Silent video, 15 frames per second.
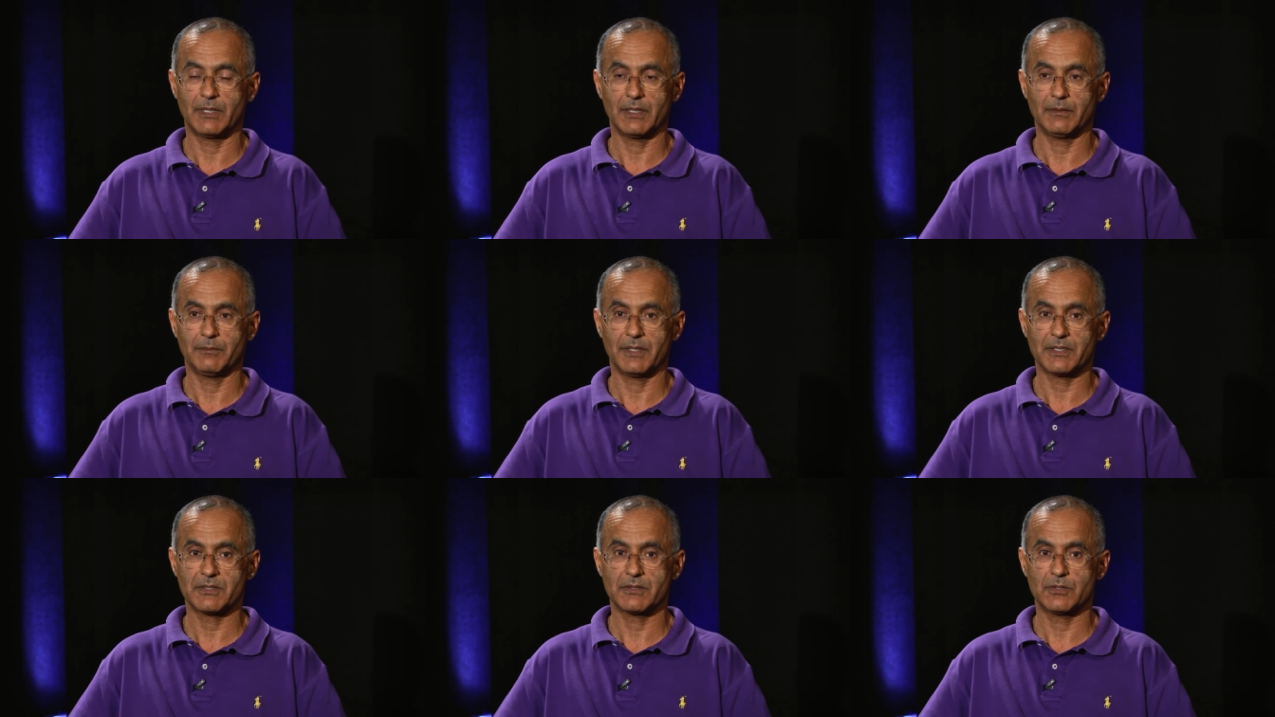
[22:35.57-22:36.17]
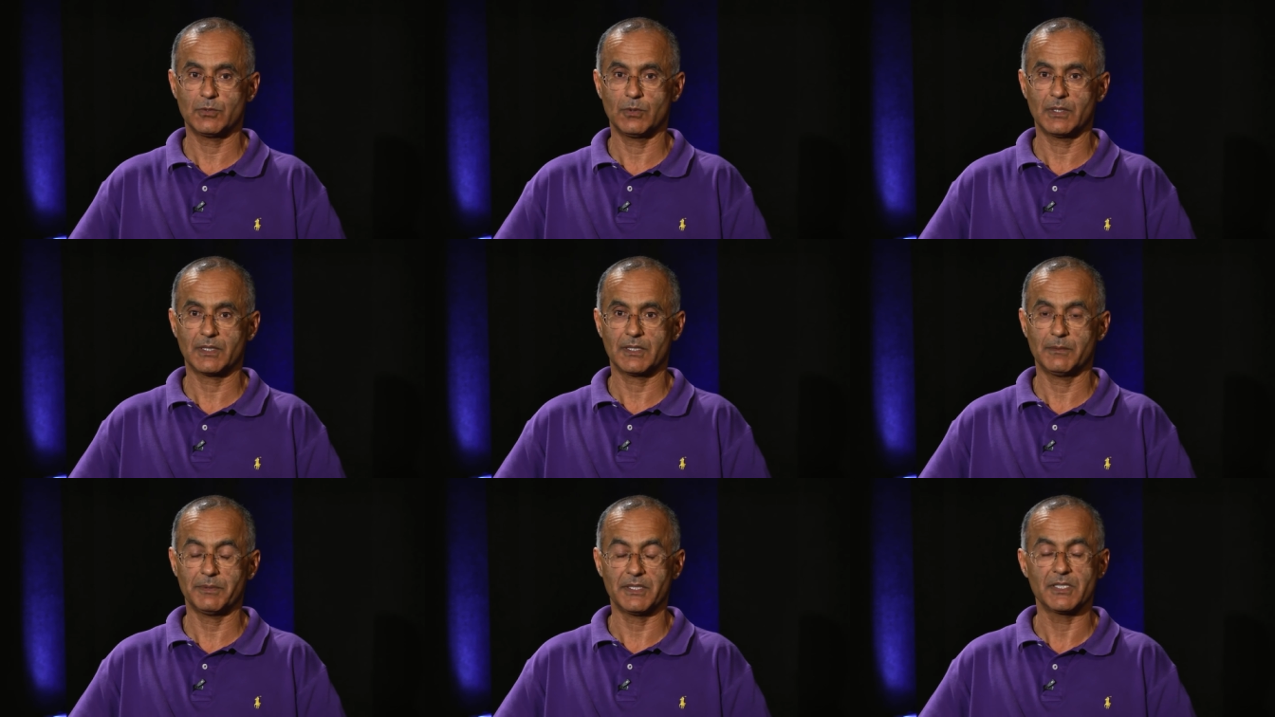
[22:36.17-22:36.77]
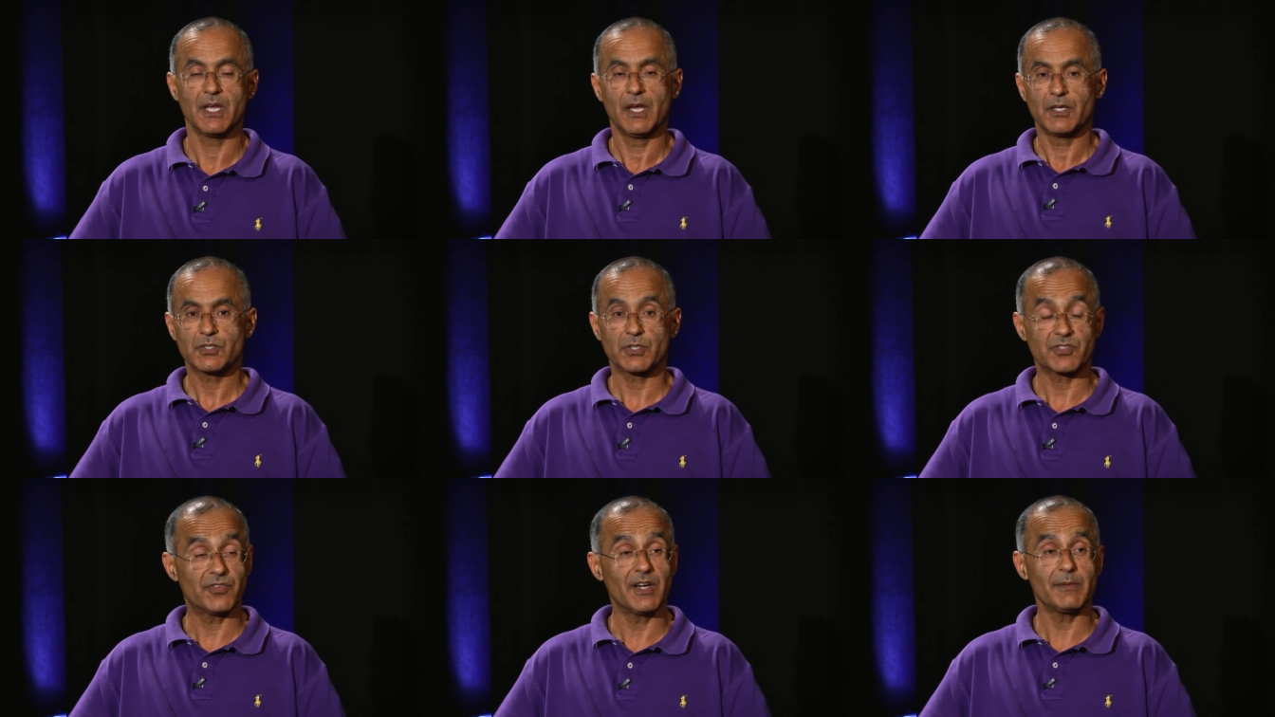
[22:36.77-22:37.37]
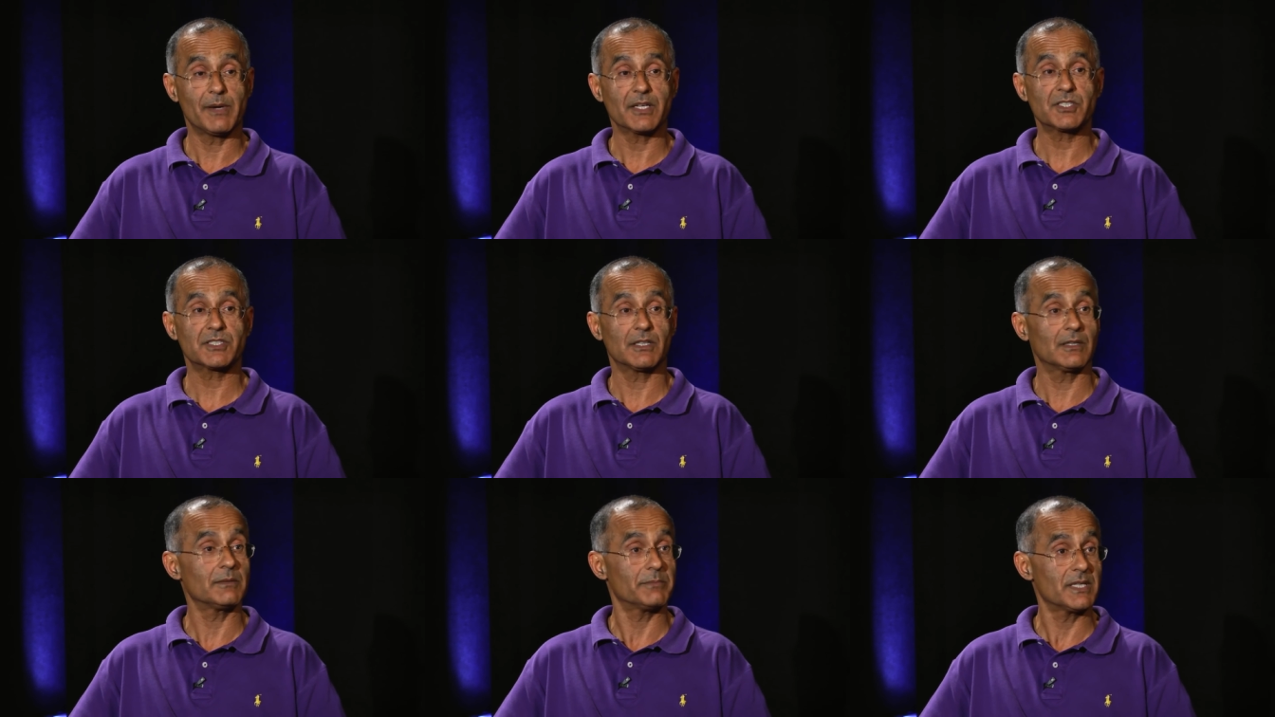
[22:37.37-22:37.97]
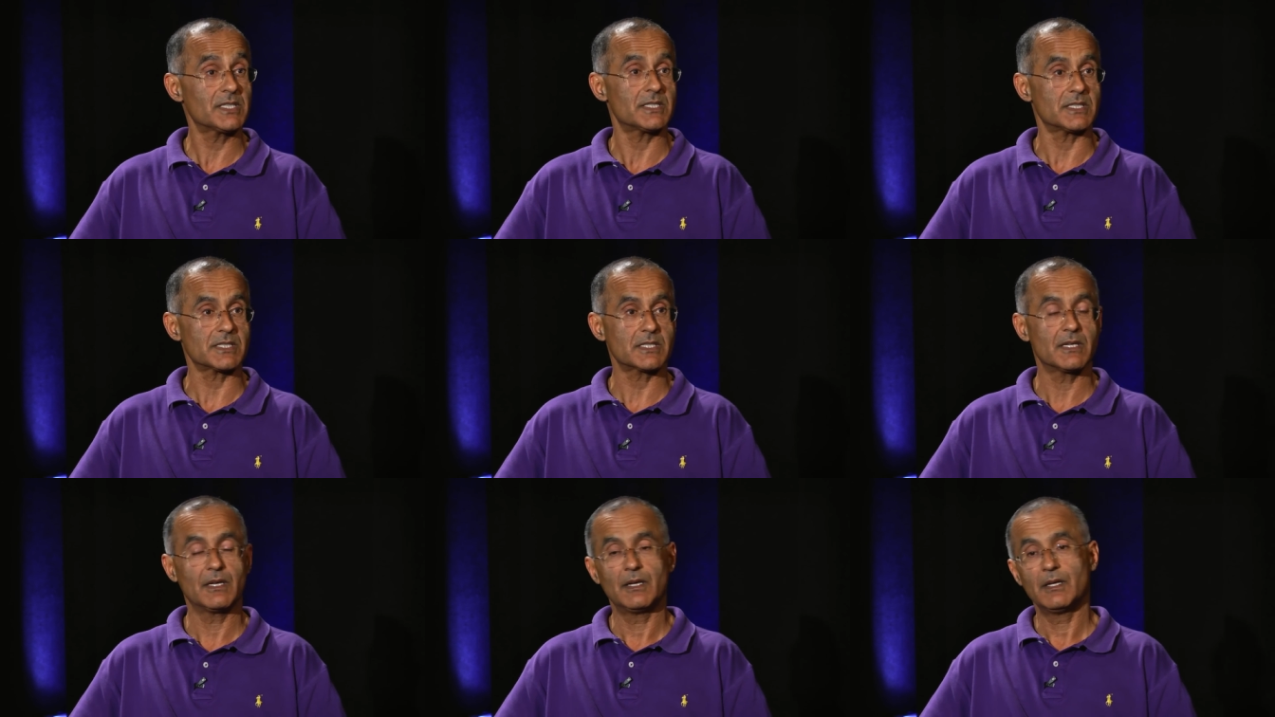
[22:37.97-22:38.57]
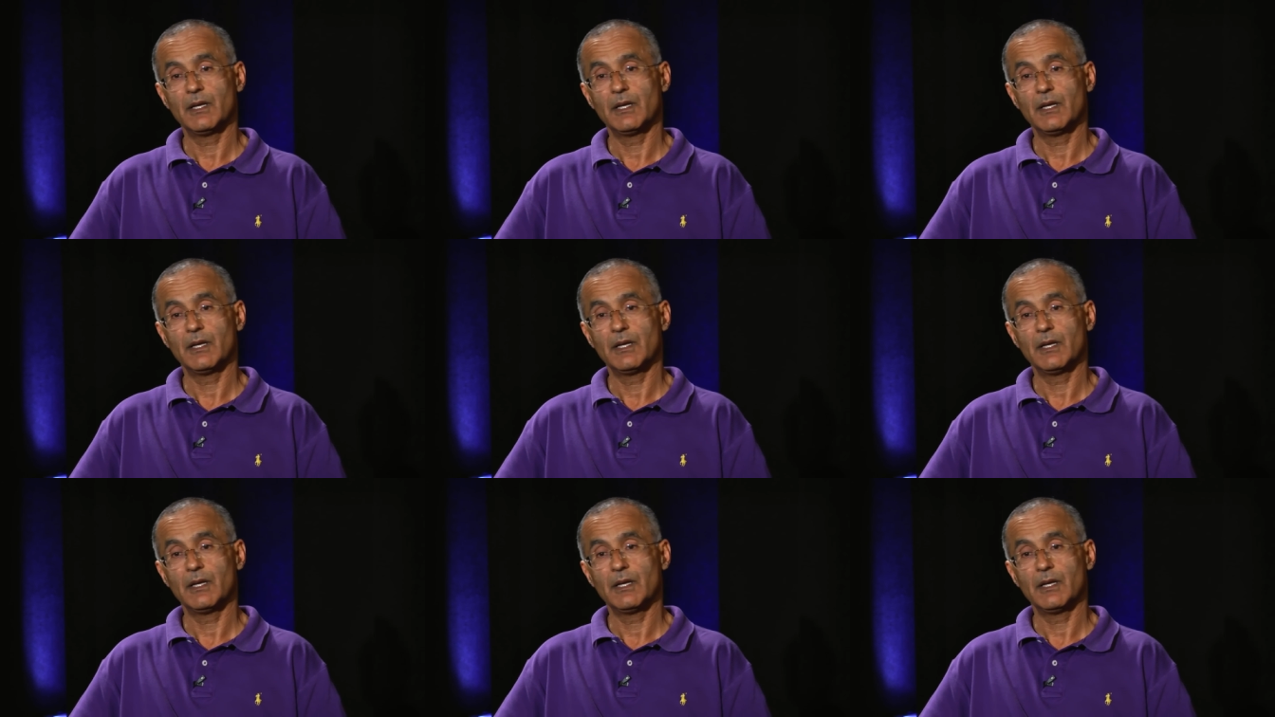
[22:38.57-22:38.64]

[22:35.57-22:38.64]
by, by two other companies. So it's very much still in business.